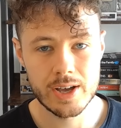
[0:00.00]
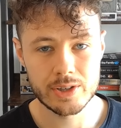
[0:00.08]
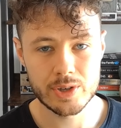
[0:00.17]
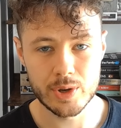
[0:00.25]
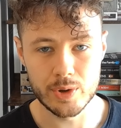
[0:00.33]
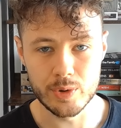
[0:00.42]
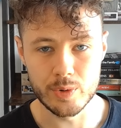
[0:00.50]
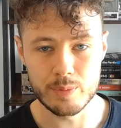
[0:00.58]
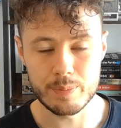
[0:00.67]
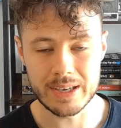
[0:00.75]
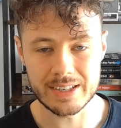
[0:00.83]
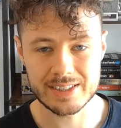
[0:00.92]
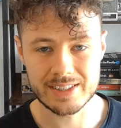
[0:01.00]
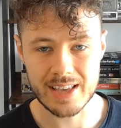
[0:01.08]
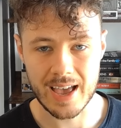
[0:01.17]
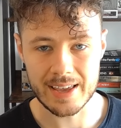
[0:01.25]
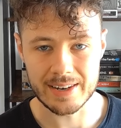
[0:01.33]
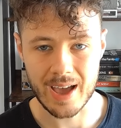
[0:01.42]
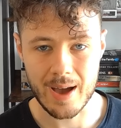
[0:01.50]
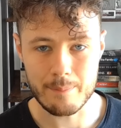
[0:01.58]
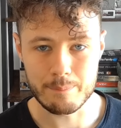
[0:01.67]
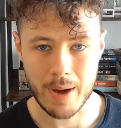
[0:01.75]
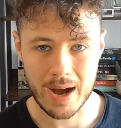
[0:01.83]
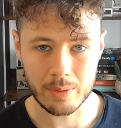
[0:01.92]
to be said
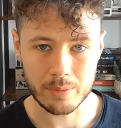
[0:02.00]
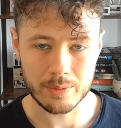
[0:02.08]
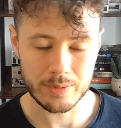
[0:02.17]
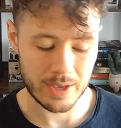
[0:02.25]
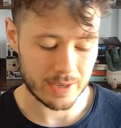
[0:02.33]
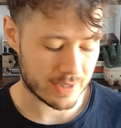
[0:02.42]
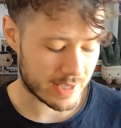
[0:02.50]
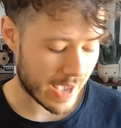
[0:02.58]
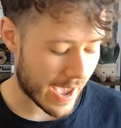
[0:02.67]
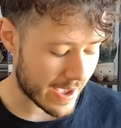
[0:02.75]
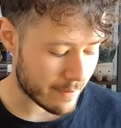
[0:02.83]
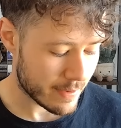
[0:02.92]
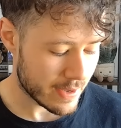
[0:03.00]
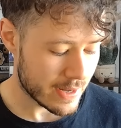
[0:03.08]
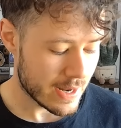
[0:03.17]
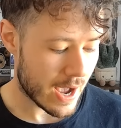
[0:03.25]
about this game.